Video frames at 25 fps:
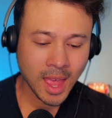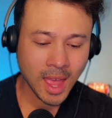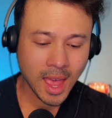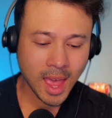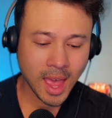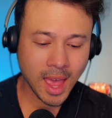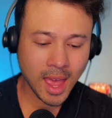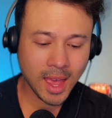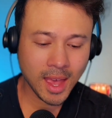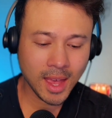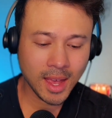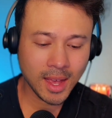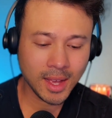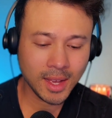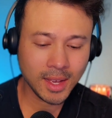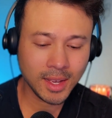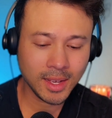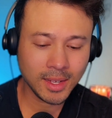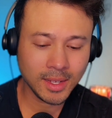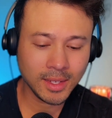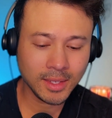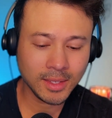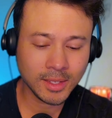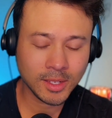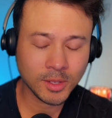
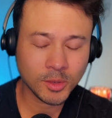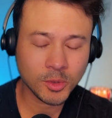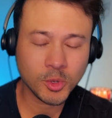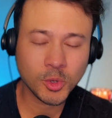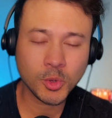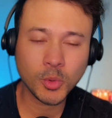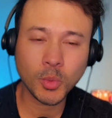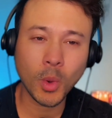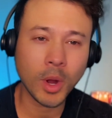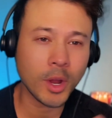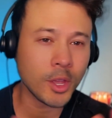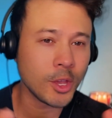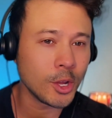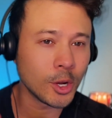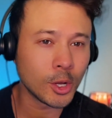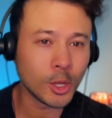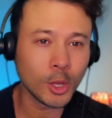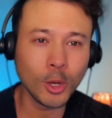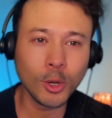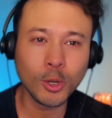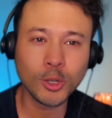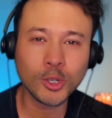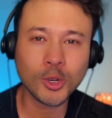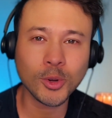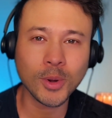And just want you to
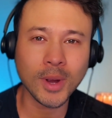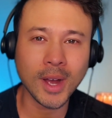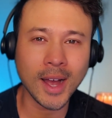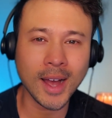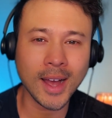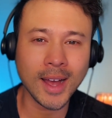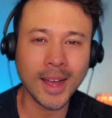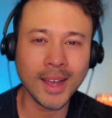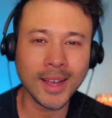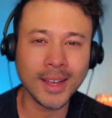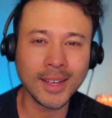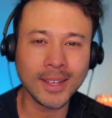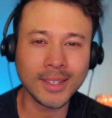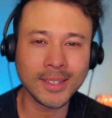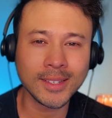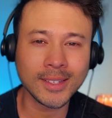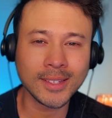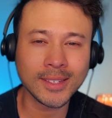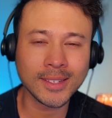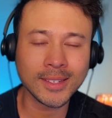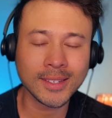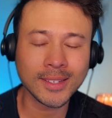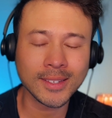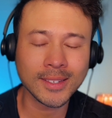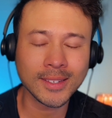close your
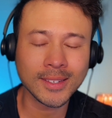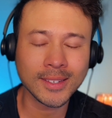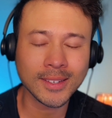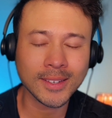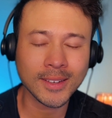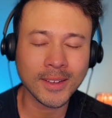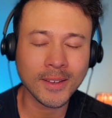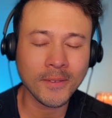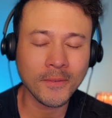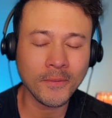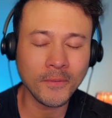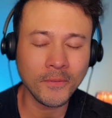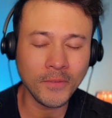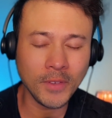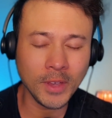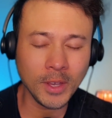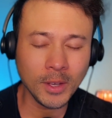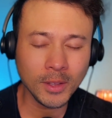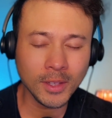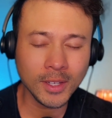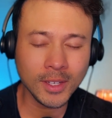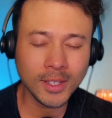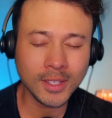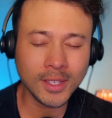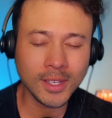eyes,
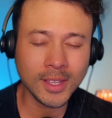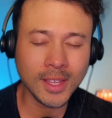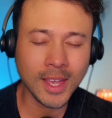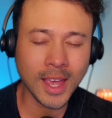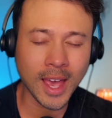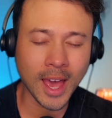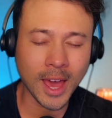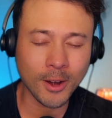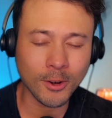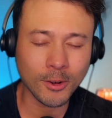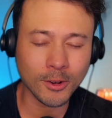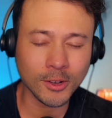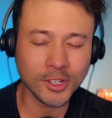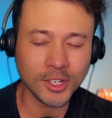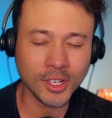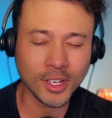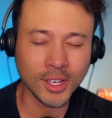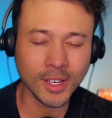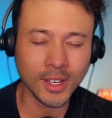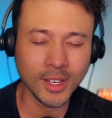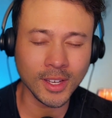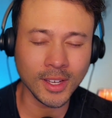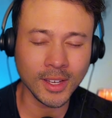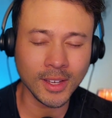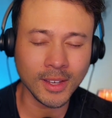feel into the
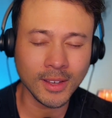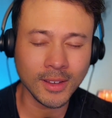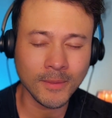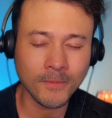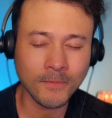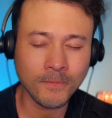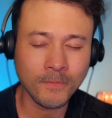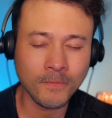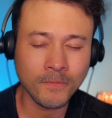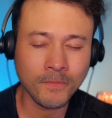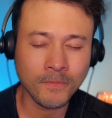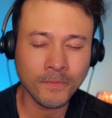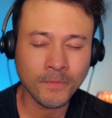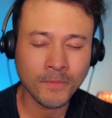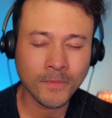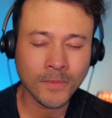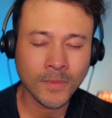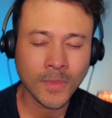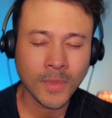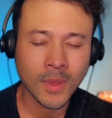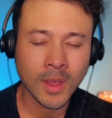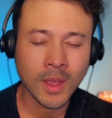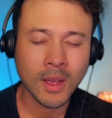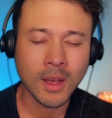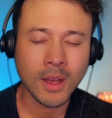energy
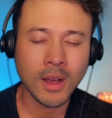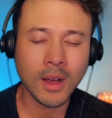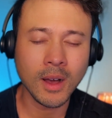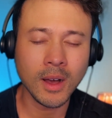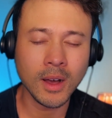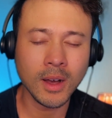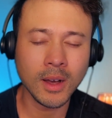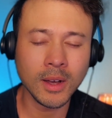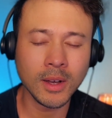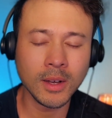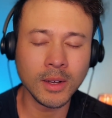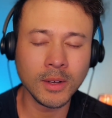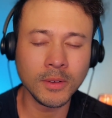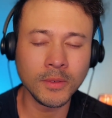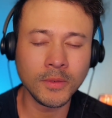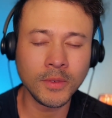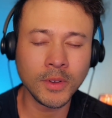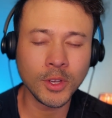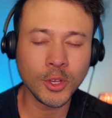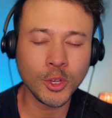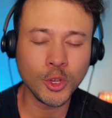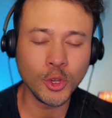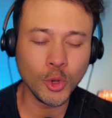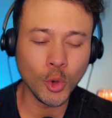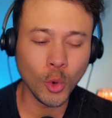of
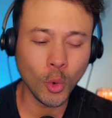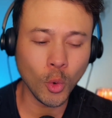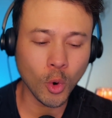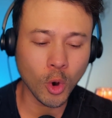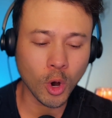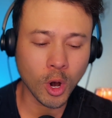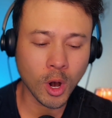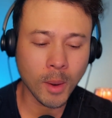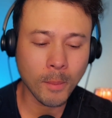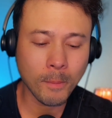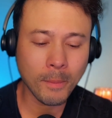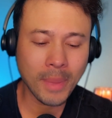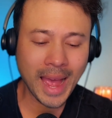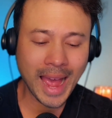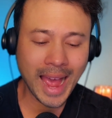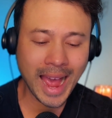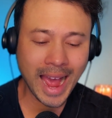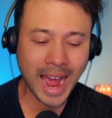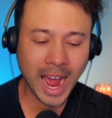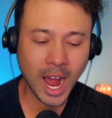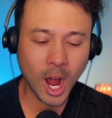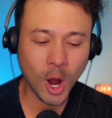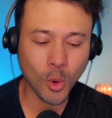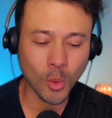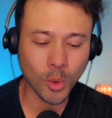your
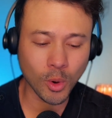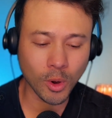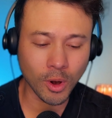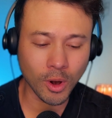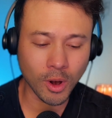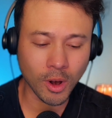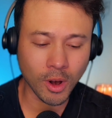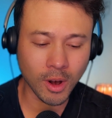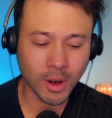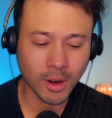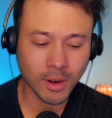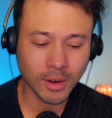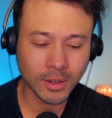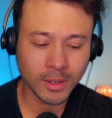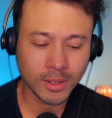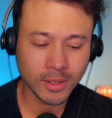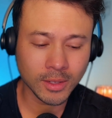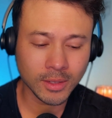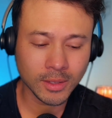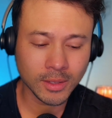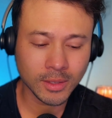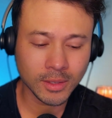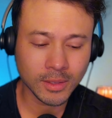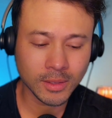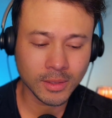power,
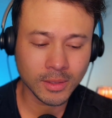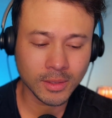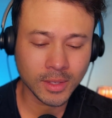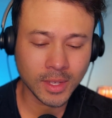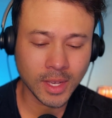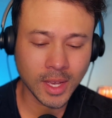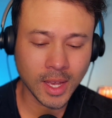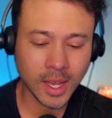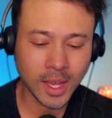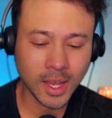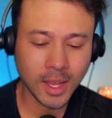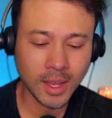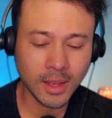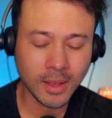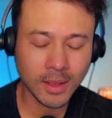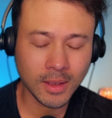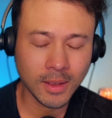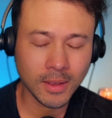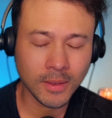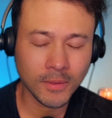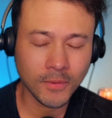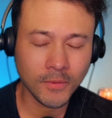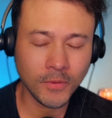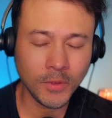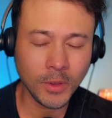okay?
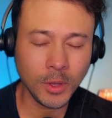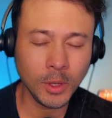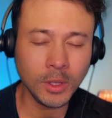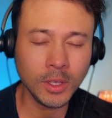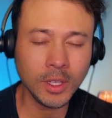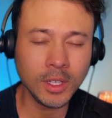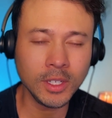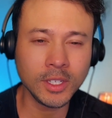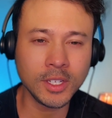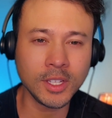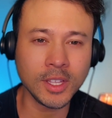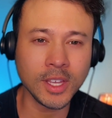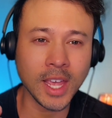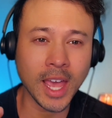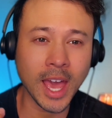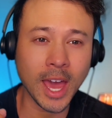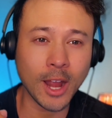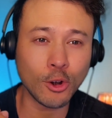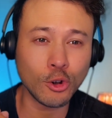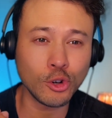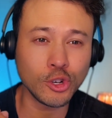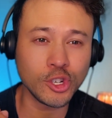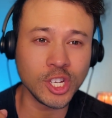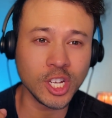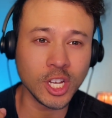Feel into the
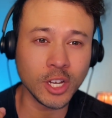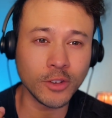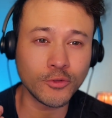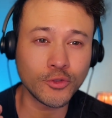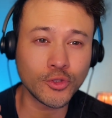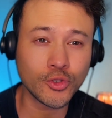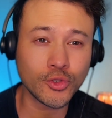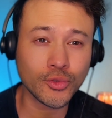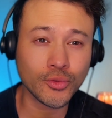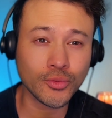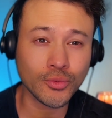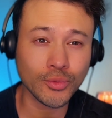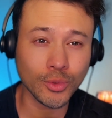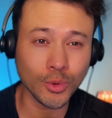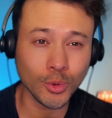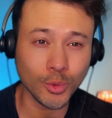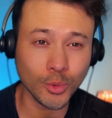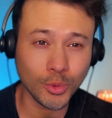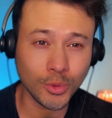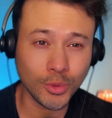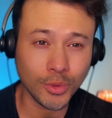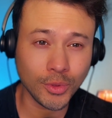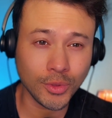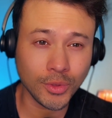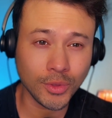energy of
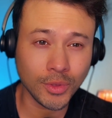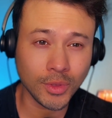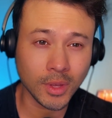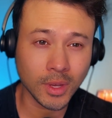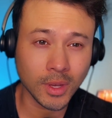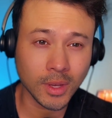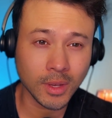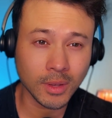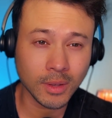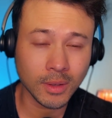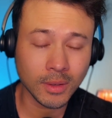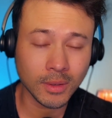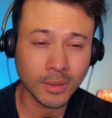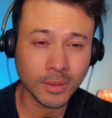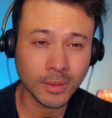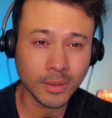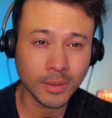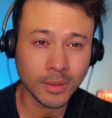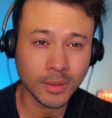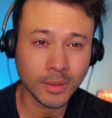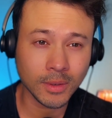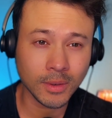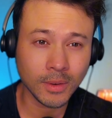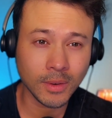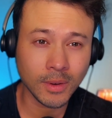truth,
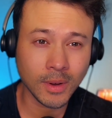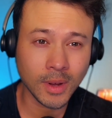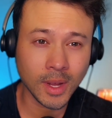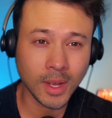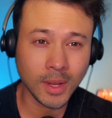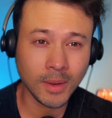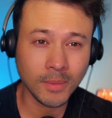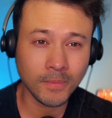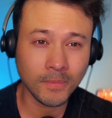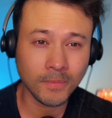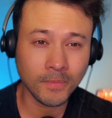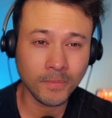right?